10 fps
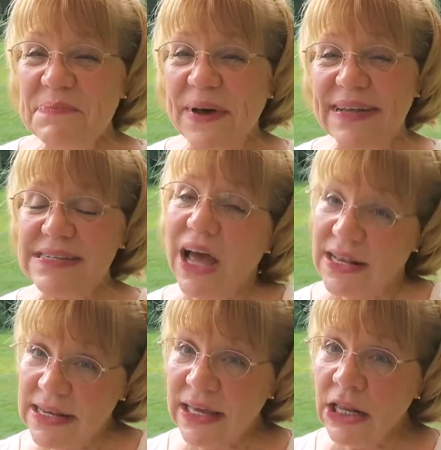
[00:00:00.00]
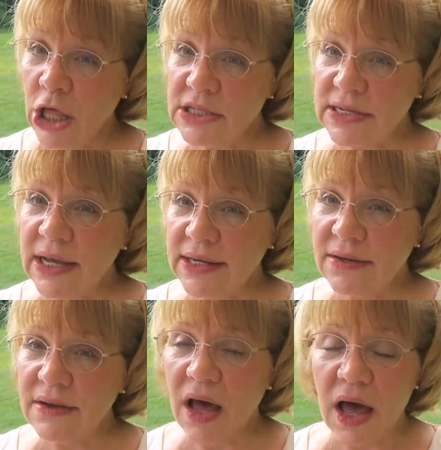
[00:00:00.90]
But I did get a lot
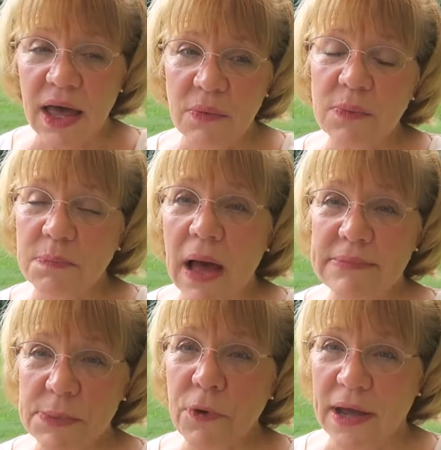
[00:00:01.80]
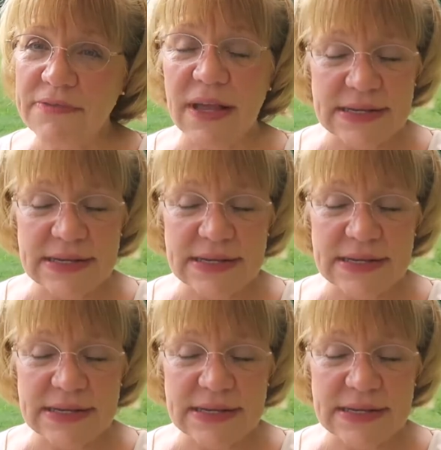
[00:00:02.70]
done. I'm surprised.